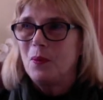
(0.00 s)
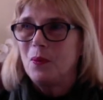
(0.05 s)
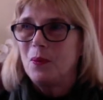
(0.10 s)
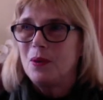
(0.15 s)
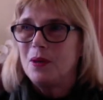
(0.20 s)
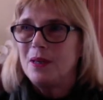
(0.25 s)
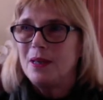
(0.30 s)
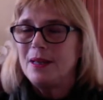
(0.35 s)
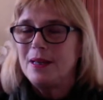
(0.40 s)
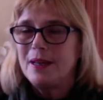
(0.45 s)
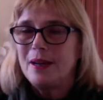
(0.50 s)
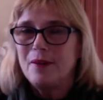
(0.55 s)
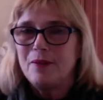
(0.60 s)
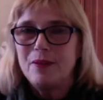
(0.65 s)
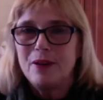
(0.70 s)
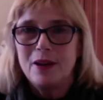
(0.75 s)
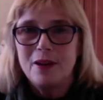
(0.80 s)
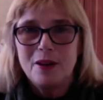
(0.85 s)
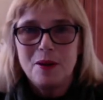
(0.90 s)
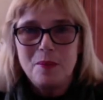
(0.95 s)
would
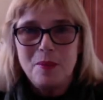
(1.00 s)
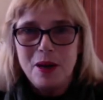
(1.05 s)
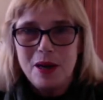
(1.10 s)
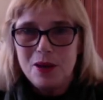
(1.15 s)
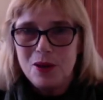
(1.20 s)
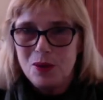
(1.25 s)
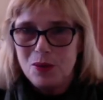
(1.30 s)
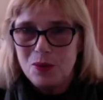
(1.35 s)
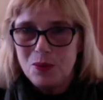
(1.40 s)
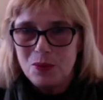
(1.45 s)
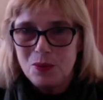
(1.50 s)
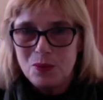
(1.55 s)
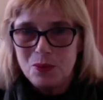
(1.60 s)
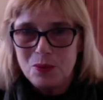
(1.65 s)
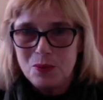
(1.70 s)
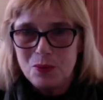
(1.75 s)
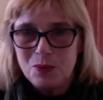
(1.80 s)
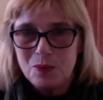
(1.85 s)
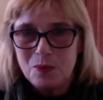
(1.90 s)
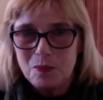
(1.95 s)
definitely make
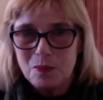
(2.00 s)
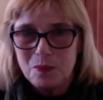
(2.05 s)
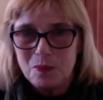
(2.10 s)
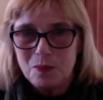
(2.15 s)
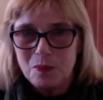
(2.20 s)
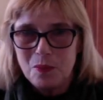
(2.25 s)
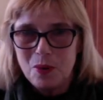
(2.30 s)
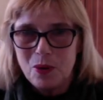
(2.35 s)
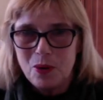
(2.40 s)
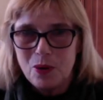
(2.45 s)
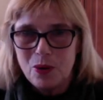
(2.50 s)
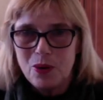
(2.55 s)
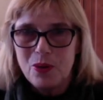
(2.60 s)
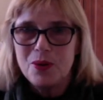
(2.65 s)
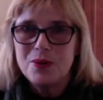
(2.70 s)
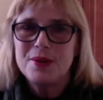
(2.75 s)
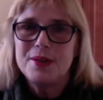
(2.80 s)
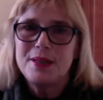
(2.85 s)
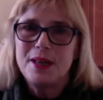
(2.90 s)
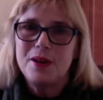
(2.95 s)
you more
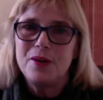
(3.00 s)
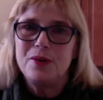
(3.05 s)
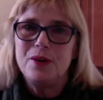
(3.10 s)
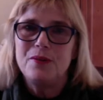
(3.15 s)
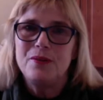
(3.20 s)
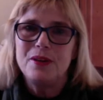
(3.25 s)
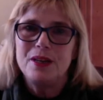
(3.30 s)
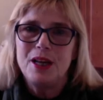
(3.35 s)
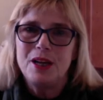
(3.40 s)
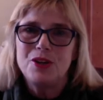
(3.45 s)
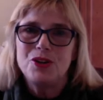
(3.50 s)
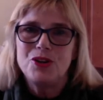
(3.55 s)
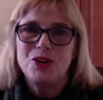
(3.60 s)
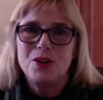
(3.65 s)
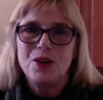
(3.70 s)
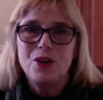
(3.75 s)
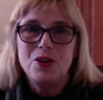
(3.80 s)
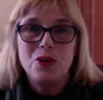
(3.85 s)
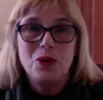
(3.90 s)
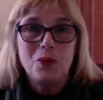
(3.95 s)
the center of attention
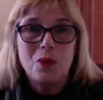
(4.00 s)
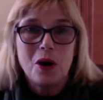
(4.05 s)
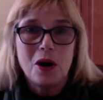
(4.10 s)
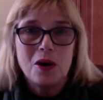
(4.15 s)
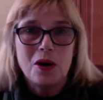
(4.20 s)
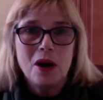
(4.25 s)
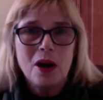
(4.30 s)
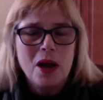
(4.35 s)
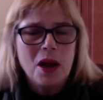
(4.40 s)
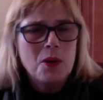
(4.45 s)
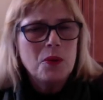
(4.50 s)
than you are.